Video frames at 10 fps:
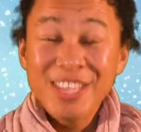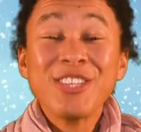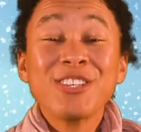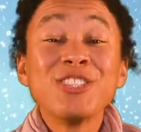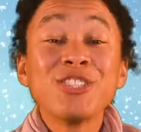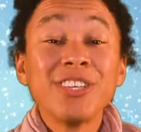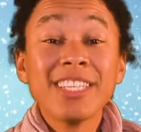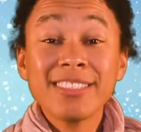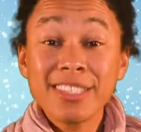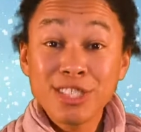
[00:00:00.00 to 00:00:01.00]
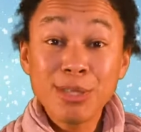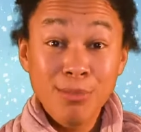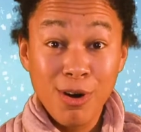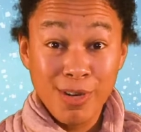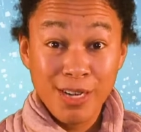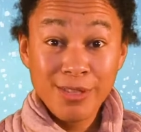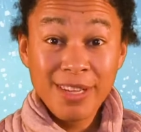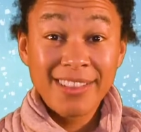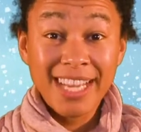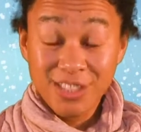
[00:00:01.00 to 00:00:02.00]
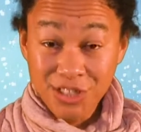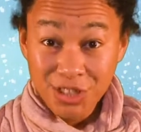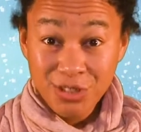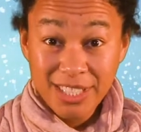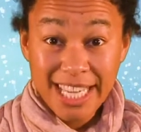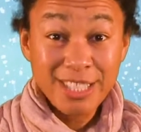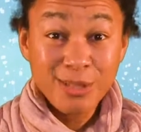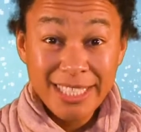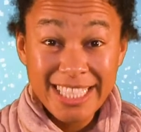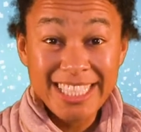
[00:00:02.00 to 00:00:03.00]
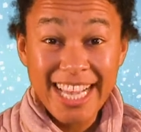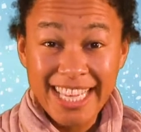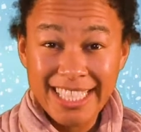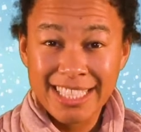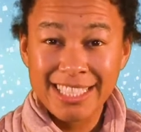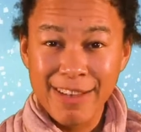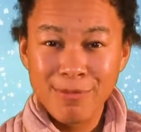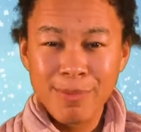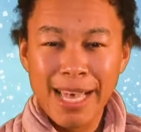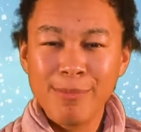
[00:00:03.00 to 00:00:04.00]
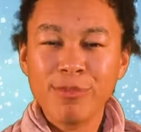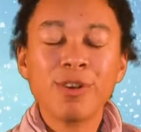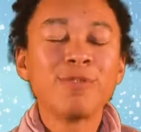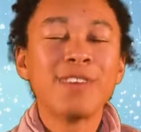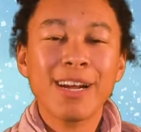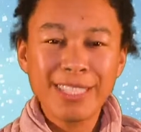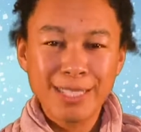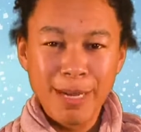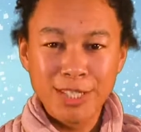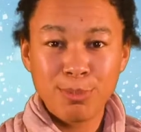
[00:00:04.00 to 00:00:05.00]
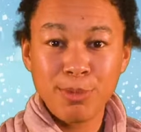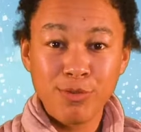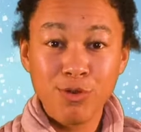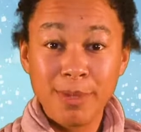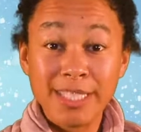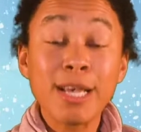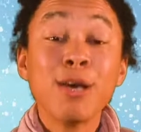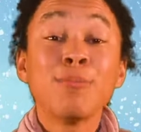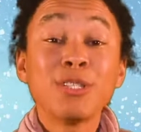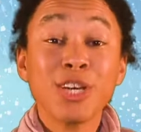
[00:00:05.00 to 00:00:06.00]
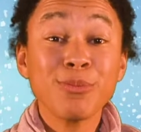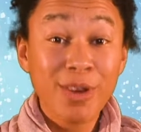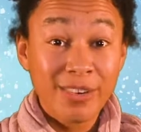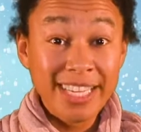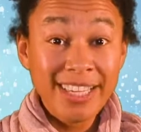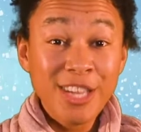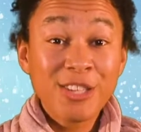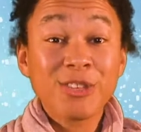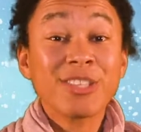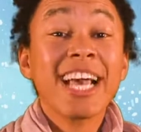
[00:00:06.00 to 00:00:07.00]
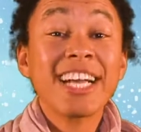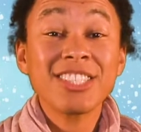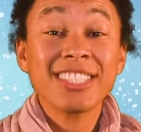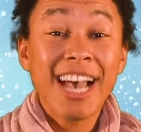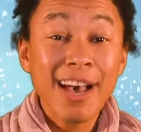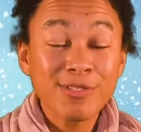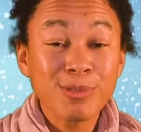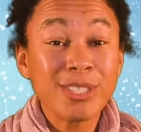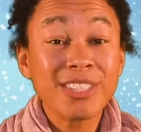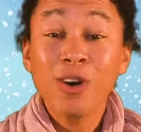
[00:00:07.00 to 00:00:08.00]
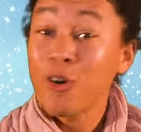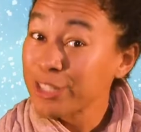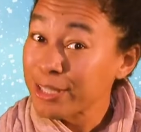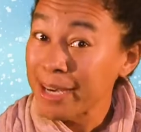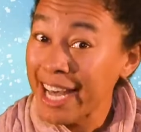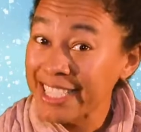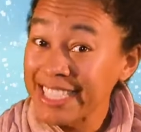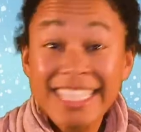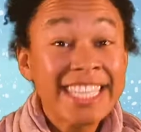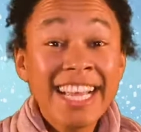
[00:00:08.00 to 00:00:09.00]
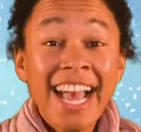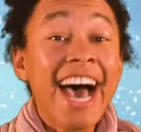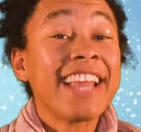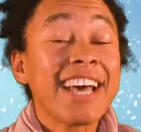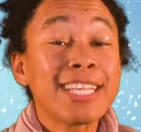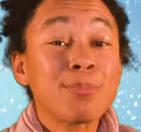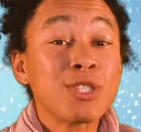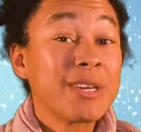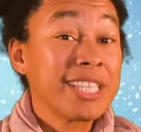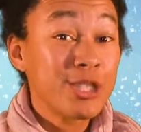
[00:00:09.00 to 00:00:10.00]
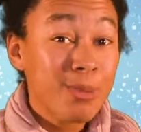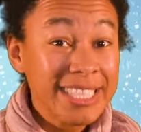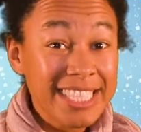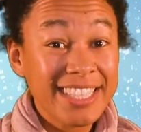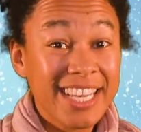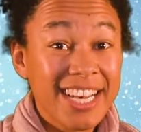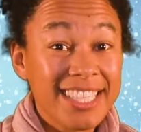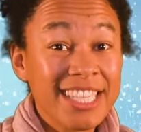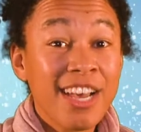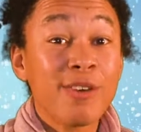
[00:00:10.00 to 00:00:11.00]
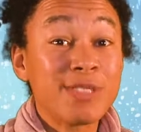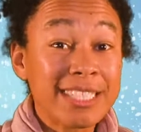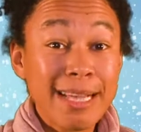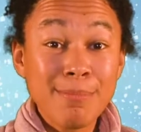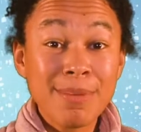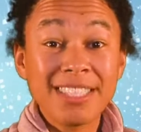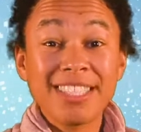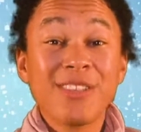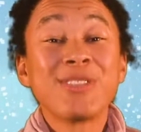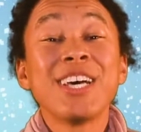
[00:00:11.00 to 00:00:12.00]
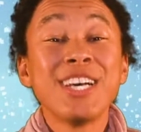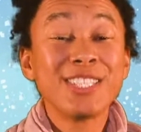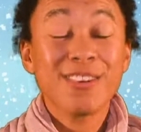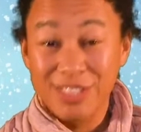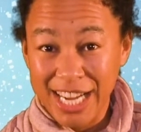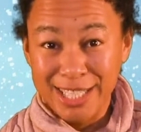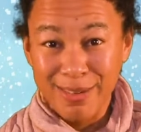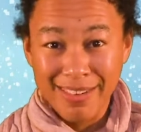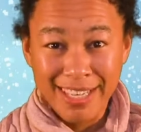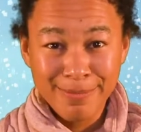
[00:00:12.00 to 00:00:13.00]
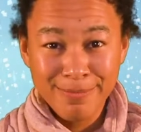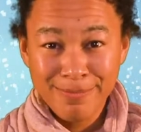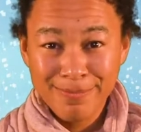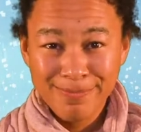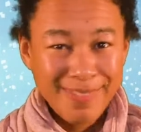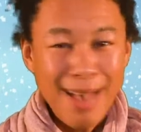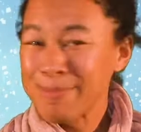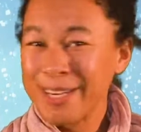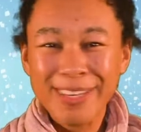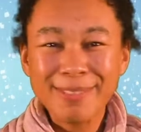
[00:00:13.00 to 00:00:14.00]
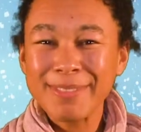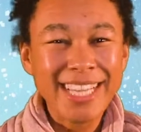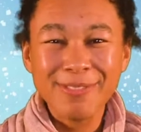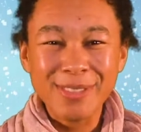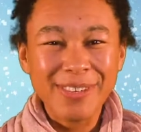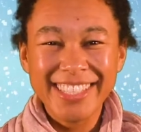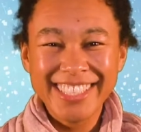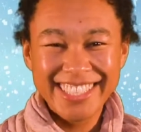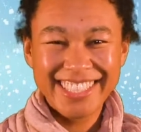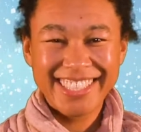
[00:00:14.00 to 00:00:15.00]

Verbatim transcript: You can join us tomorrow, that's Tuesday the 22nd at 7 pm for a very special performance. But don't worry, you can catch us afterwards on demand, and that's between the 23rd of December to the 3rd of January. Happy Christmas, everyone!